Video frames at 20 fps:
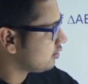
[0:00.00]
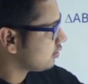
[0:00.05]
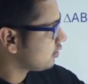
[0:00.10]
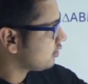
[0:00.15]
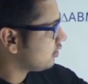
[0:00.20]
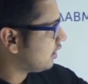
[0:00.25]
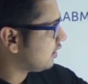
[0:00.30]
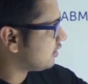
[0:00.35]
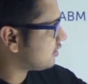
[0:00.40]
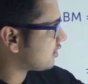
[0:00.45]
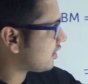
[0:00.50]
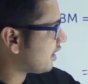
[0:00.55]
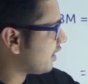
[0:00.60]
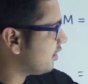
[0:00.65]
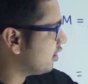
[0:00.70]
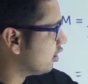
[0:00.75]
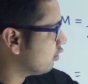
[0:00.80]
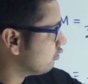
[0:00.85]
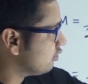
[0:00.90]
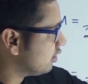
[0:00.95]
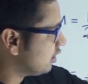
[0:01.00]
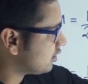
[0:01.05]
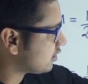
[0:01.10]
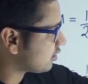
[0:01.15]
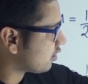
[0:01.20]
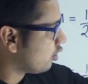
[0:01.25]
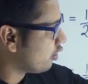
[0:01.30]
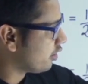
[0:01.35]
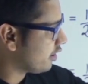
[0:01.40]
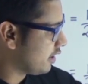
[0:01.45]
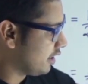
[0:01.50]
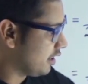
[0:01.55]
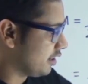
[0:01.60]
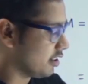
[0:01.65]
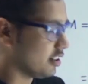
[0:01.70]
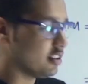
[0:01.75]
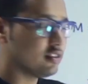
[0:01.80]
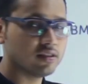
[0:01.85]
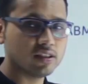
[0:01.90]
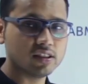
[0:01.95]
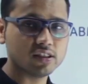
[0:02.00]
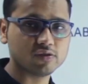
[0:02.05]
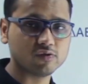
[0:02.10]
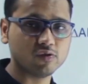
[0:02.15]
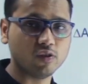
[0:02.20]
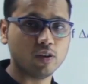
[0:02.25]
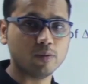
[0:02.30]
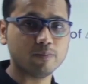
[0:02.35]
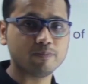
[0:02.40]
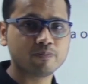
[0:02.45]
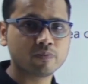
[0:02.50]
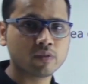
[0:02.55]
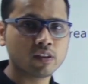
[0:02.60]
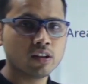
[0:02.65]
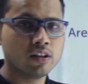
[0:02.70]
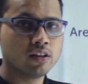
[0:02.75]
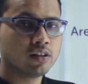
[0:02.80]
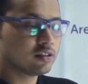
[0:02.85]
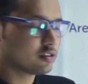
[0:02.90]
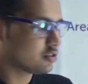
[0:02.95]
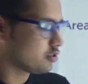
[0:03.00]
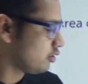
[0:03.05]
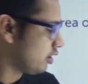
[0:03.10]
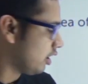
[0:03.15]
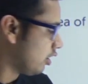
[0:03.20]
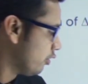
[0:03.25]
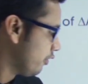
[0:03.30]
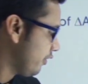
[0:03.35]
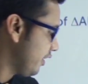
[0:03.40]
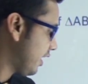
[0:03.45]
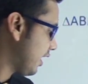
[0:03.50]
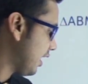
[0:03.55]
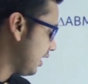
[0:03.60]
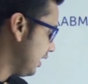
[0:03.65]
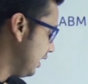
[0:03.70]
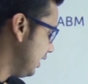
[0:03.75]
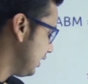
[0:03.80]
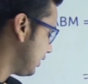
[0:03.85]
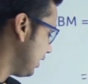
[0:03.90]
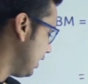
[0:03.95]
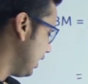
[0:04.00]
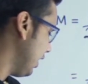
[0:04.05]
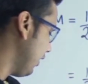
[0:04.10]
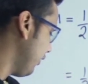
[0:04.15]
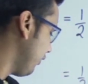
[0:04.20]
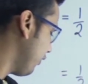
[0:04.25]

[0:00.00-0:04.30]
let's write down its coordinate in this form. So now we can easily